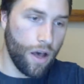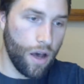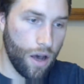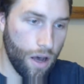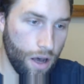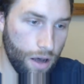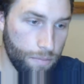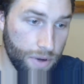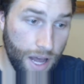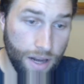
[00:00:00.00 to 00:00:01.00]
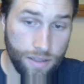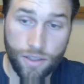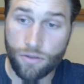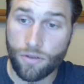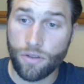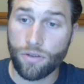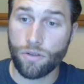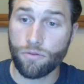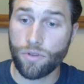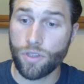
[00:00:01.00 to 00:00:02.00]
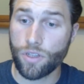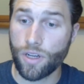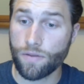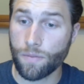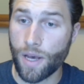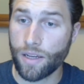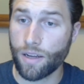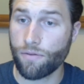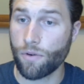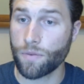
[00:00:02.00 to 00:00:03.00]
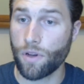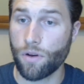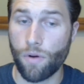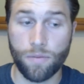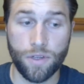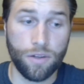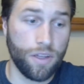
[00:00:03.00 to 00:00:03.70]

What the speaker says: But honestly, you really should have some contact forms on your website.